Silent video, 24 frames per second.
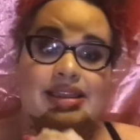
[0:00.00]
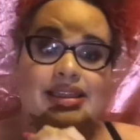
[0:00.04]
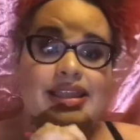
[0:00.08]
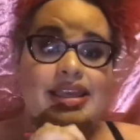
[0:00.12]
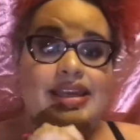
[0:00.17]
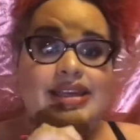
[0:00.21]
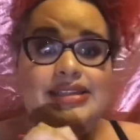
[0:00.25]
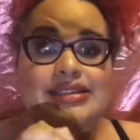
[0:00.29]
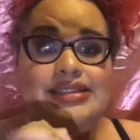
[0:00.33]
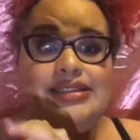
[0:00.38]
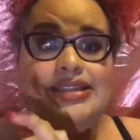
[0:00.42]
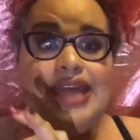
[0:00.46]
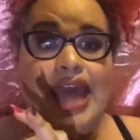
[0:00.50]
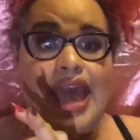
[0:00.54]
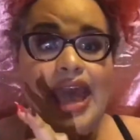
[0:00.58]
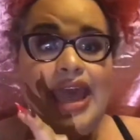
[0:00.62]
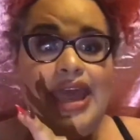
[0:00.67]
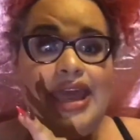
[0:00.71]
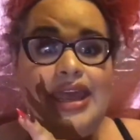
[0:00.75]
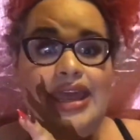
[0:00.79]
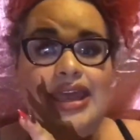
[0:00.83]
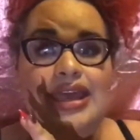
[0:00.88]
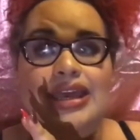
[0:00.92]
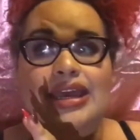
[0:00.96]
things
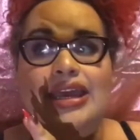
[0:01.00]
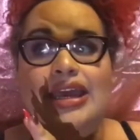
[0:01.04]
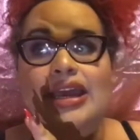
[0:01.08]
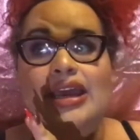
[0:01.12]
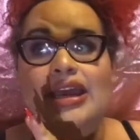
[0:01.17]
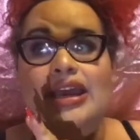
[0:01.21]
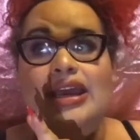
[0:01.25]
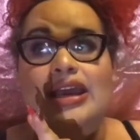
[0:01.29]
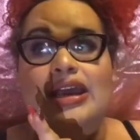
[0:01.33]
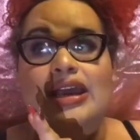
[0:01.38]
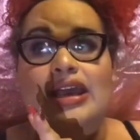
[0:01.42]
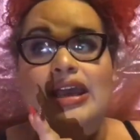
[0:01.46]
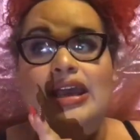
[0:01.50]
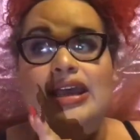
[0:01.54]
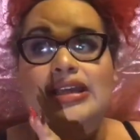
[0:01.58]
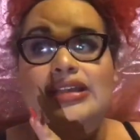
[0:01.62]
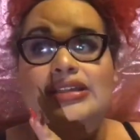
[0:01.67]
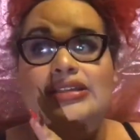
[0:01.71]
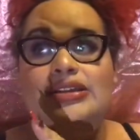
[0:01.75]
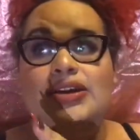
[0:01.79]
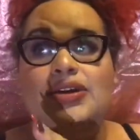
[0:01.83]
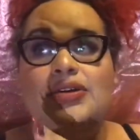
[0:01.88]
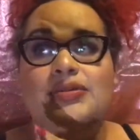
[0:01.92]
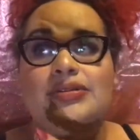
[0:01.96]
that
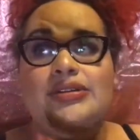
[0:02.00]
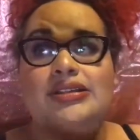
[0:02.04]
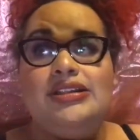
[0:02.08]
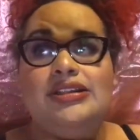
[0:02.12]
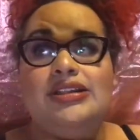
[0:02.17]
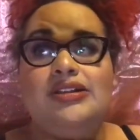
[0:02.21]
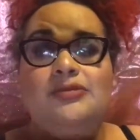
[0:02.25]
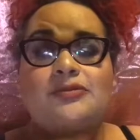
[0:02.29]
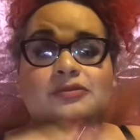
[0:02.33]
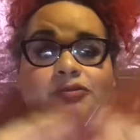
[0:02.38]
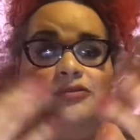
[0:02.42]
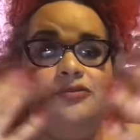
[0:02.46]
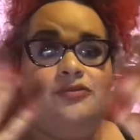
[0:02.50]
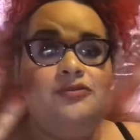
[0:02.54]
is going to